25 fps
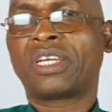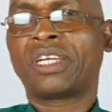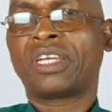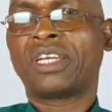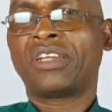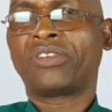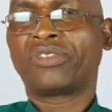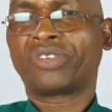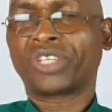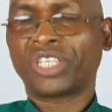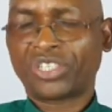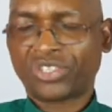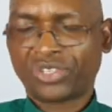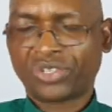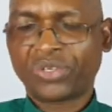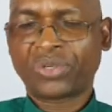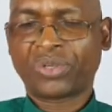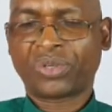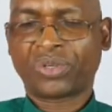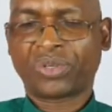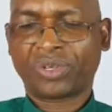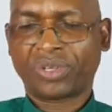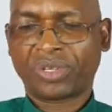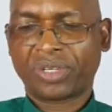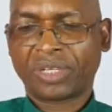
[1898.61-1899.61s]
enrich you,
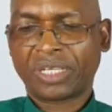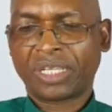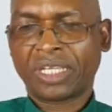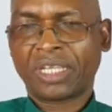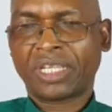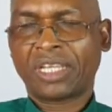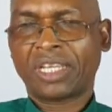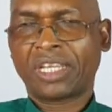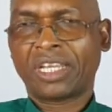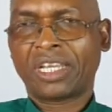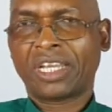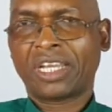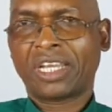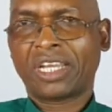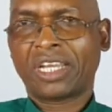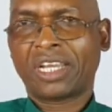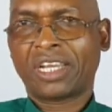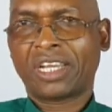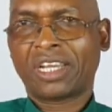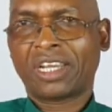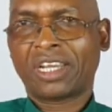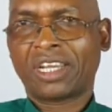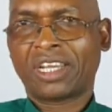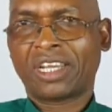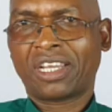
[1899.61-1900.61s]

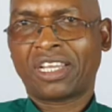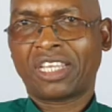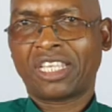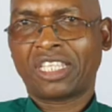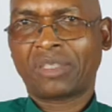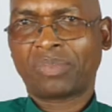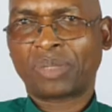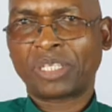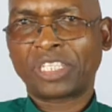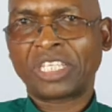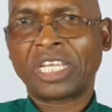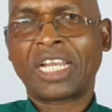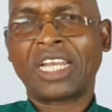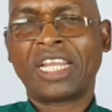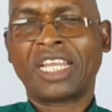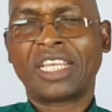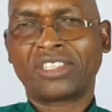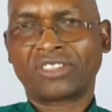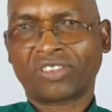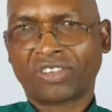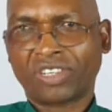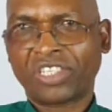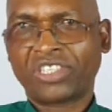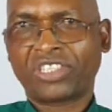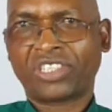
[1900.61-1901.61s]
especially as
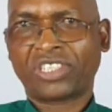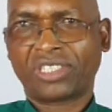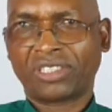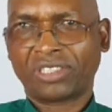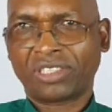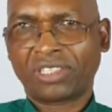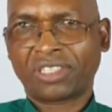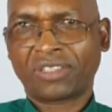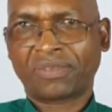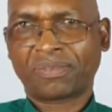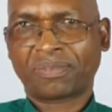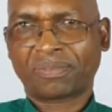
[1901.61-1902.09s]
Christians.